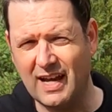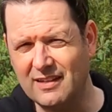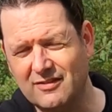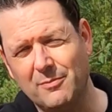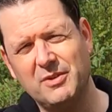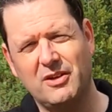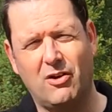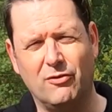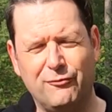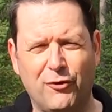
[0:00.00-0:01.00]
had something
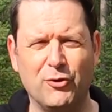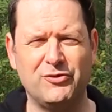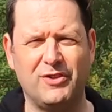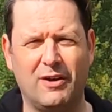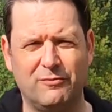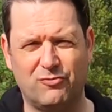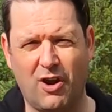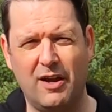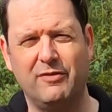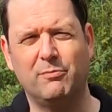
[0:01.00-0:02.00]
called full
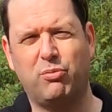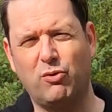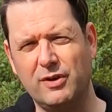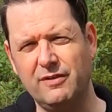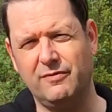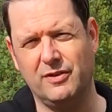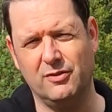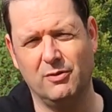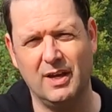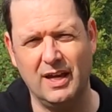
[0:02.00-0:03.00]
self-driving
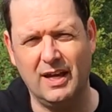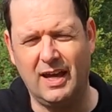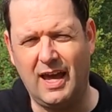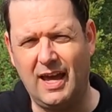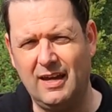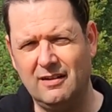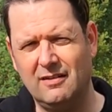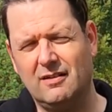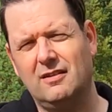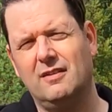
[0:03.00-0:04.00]
preview,
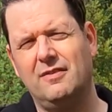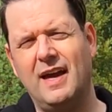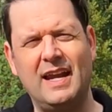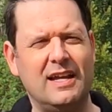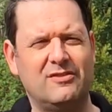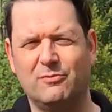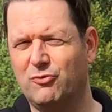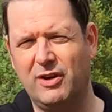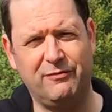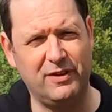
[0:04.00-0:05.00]
and that had some
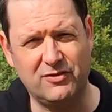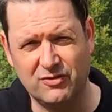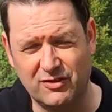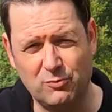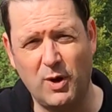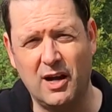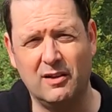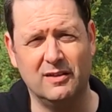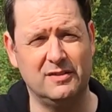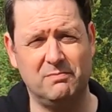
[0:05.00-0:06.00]
great features as
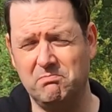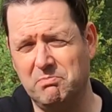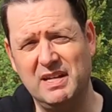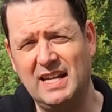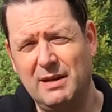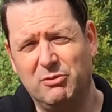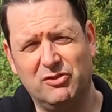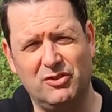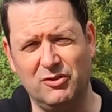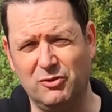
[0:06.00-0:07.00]
well as being able
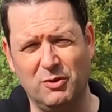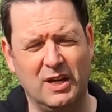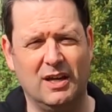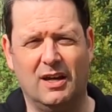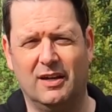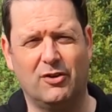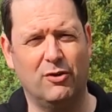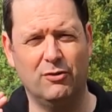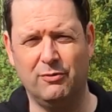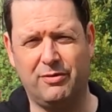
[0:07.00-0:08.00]
to uh,
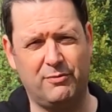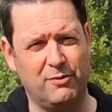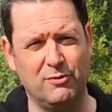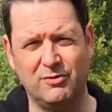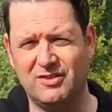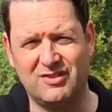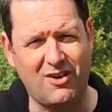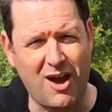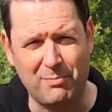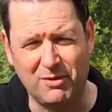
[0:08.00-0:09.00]
go through
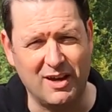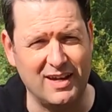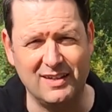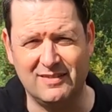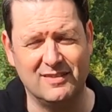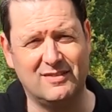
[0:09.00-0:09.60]
stop lights and